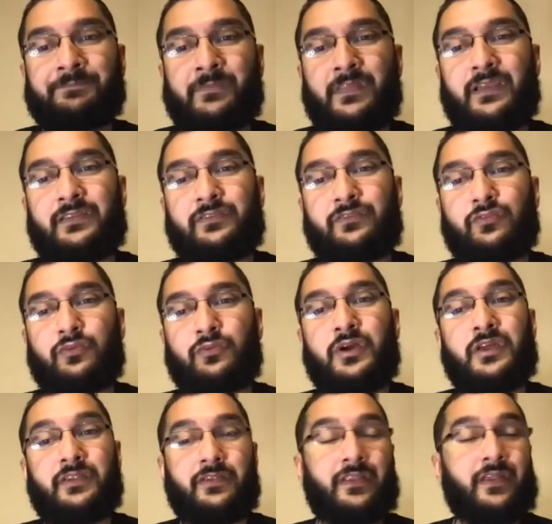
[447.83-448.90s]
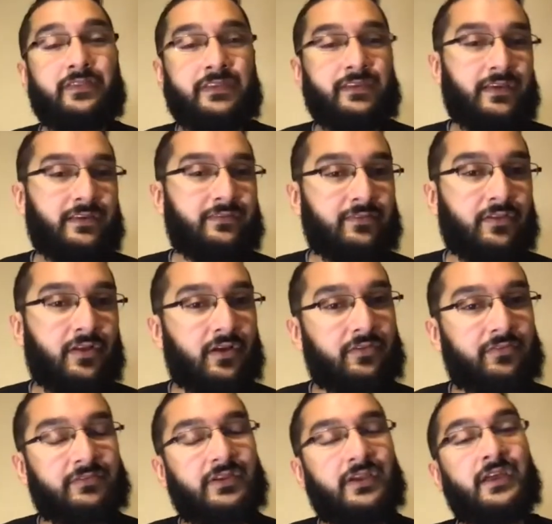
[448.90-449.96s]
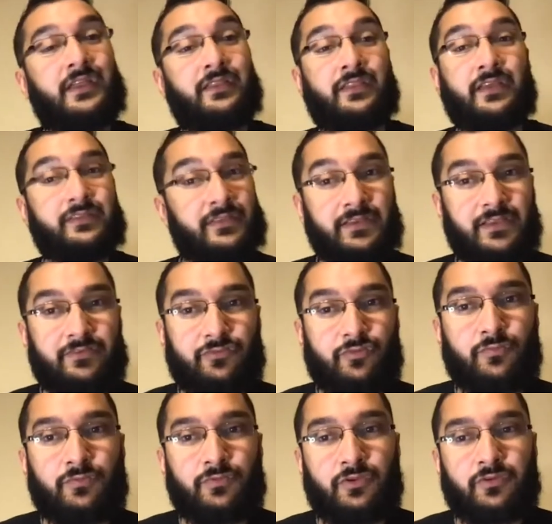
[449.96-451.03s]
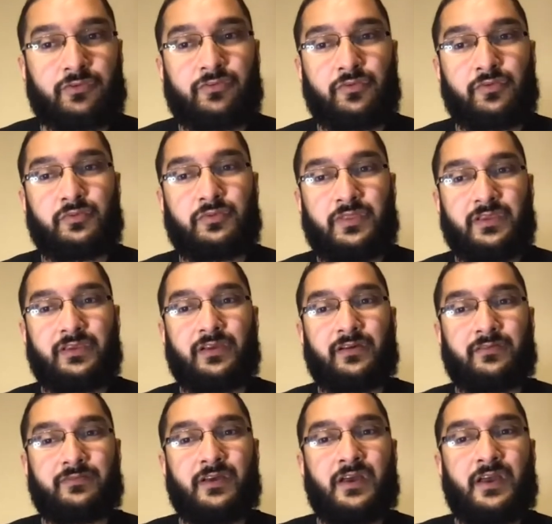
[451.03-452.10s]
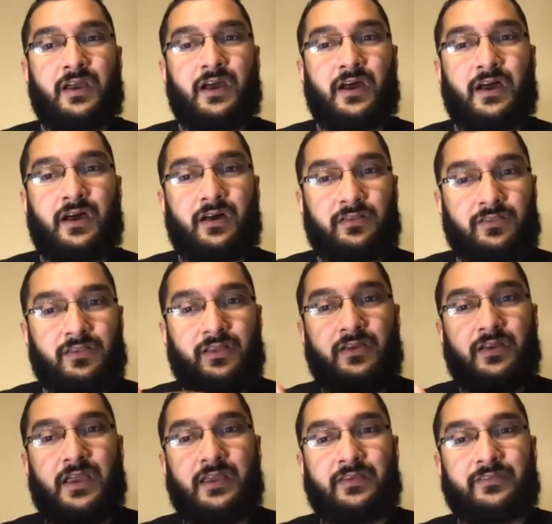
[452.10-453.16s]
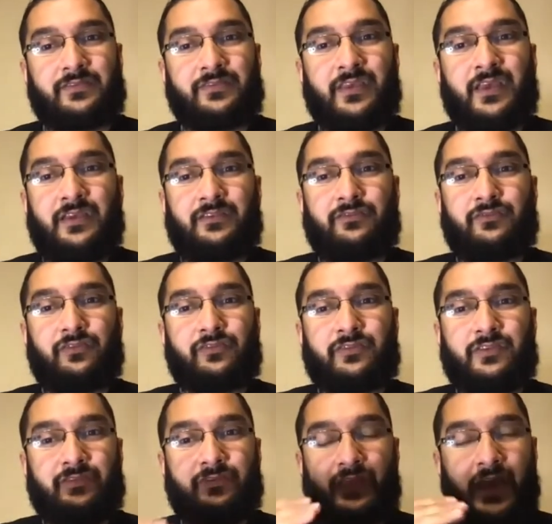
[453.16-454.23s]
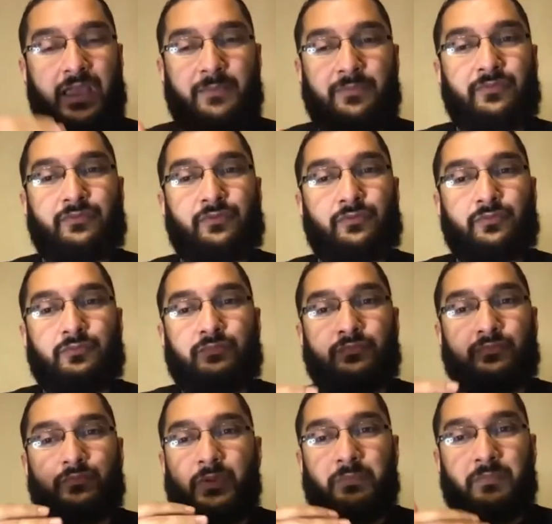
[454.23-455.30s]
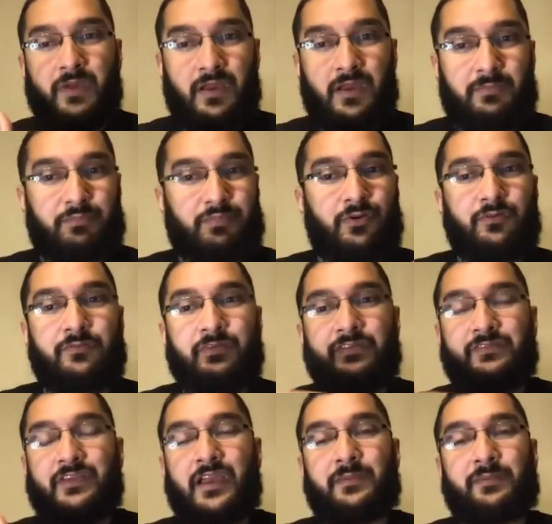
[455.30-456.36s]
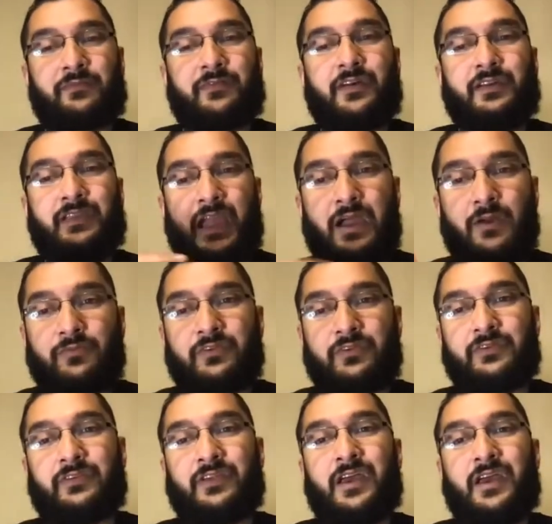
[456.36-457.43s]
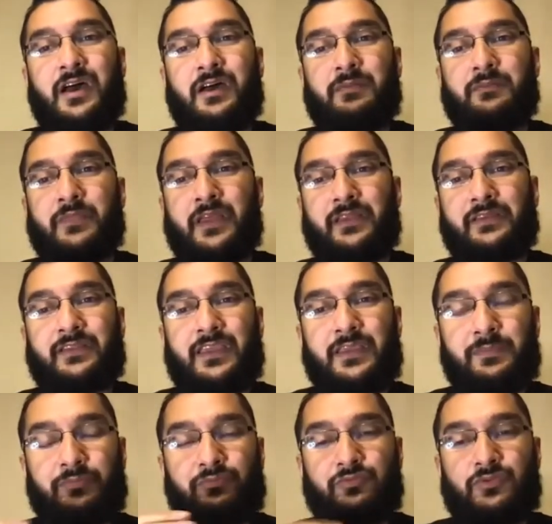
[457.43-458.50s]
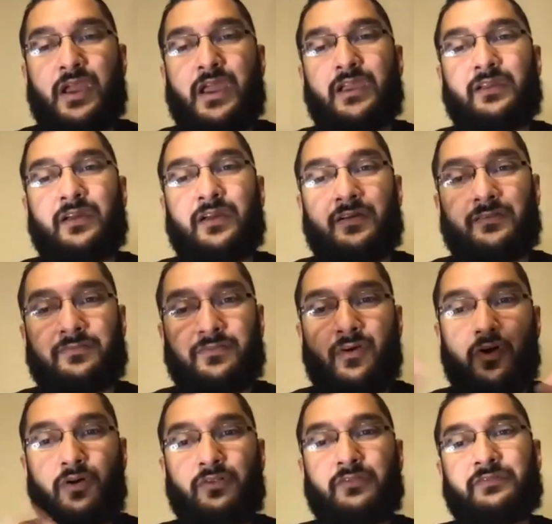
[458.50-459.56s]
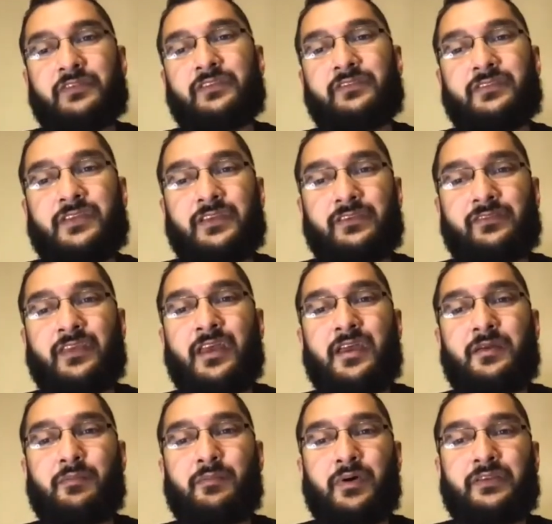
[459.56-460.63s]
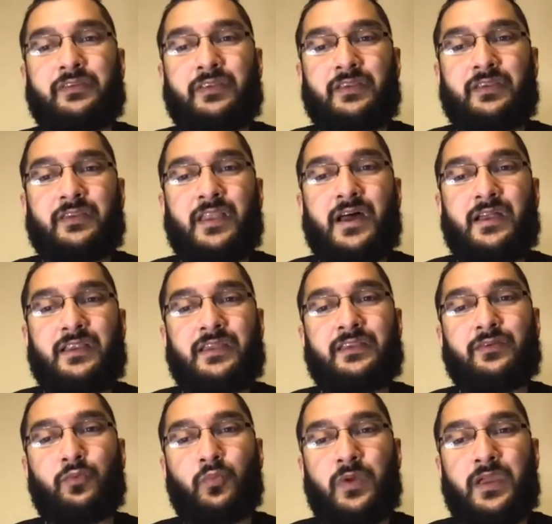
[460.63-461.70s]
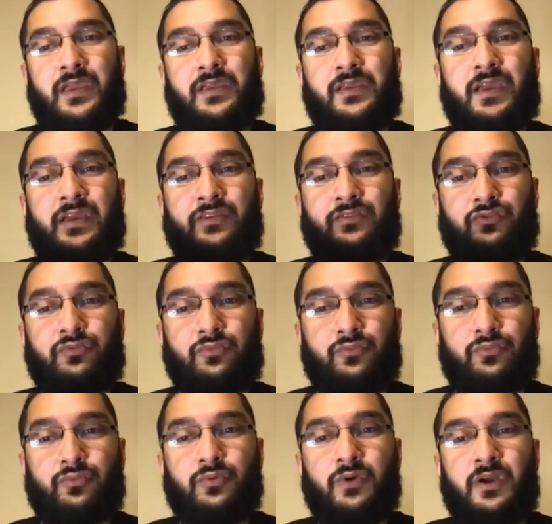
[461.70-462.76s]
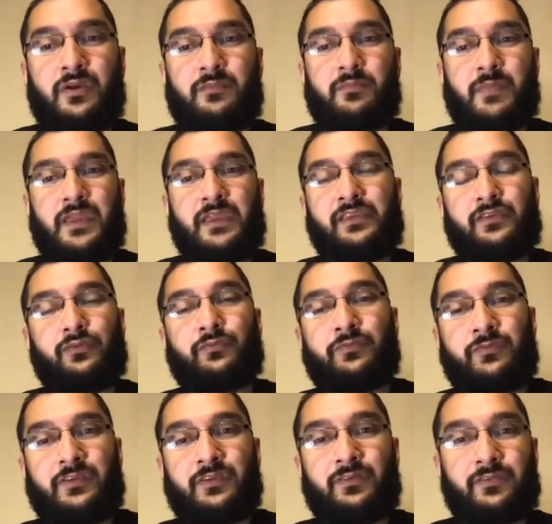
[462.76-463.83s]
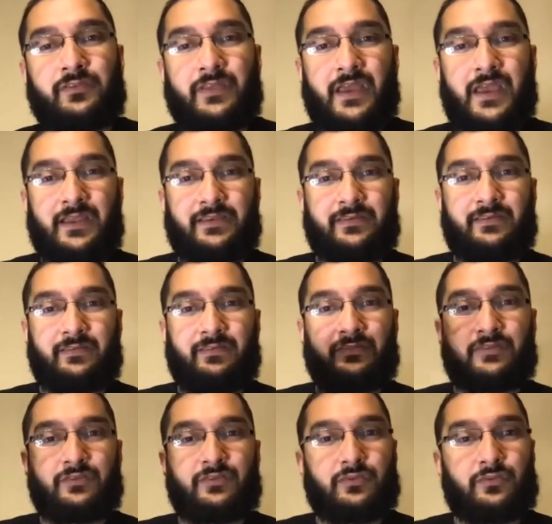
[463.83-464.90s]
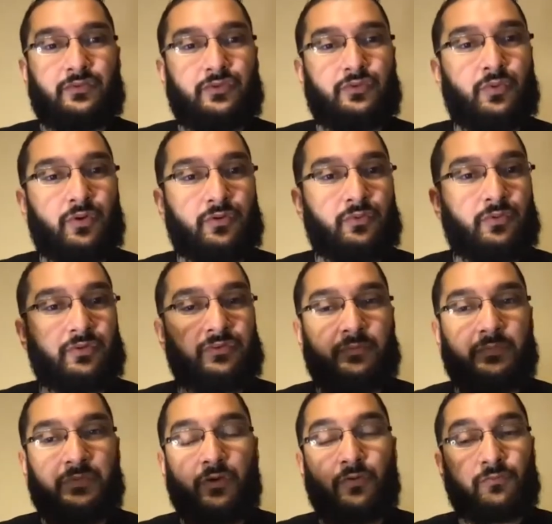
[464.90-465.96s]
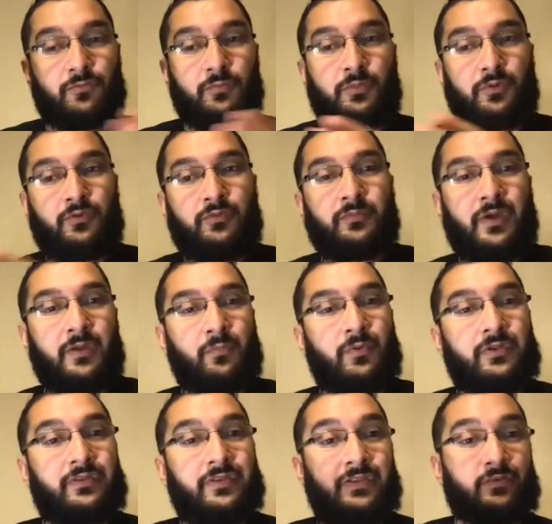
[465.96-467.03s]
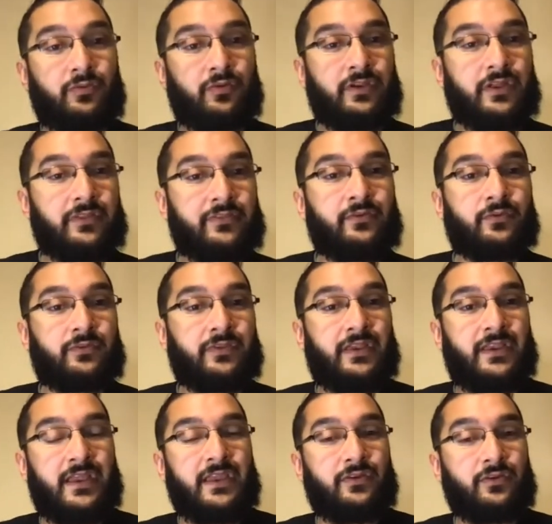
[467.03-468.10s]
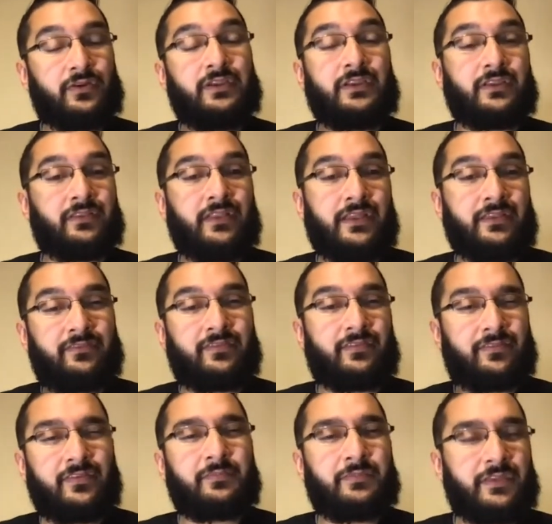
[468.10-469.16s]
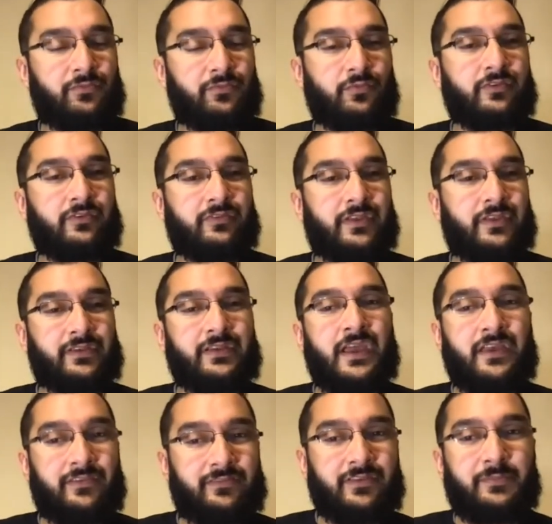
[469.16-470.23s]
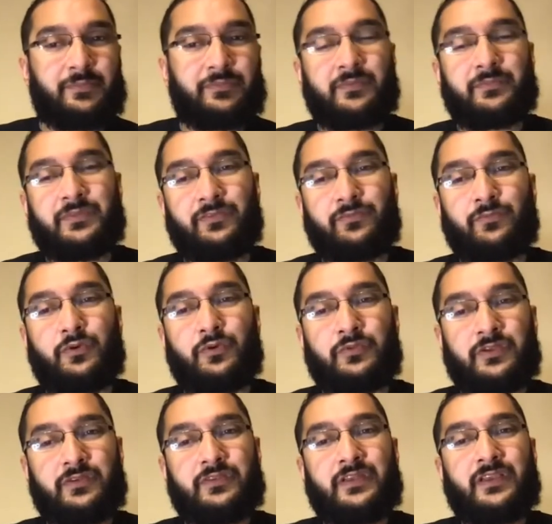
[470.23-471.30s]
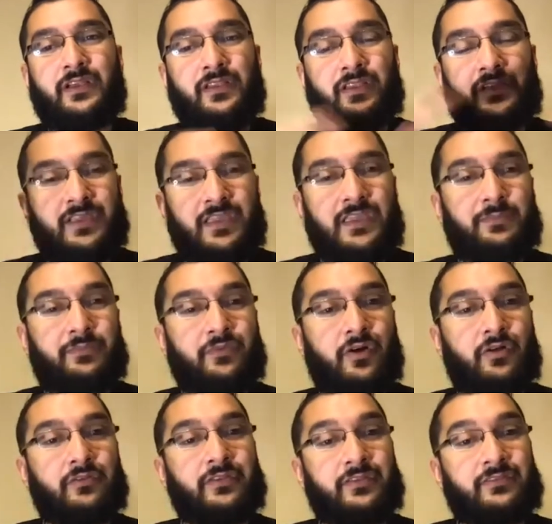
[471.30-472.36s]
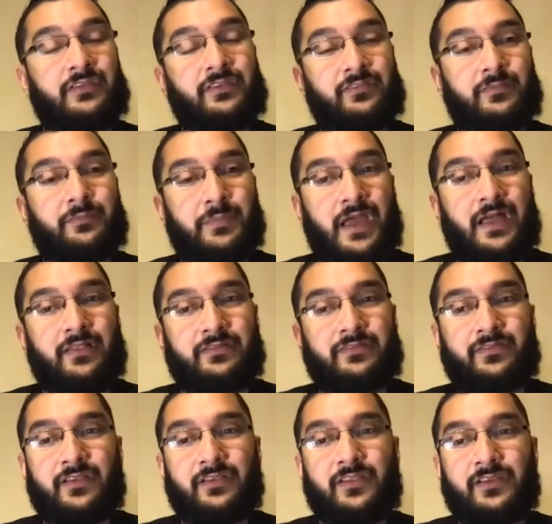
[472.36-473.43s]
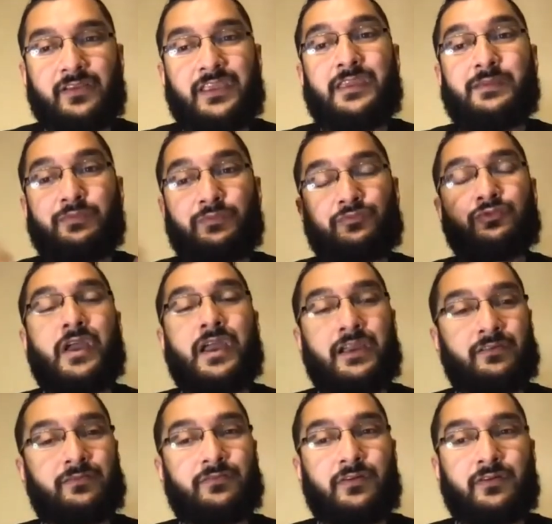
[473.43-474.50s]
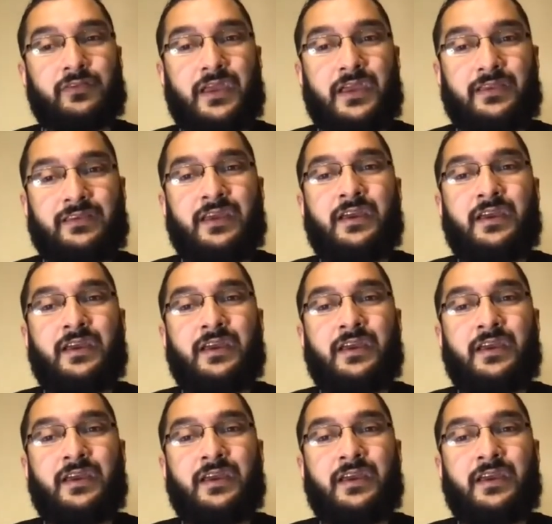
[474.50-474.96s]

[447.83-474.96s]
And so nothing gets lost. Nothing gets overlooked. So you think of Allah as just this absolute perfect type of accountant that keeps track of all of these things, but not in a way to make you feel that, you know, you are going to be overburdened by one deed or another, or that, hey, you're going to let some things will just like slip, some things will go there, that Allah keeps all these things in balance. Allah keeps track of all that.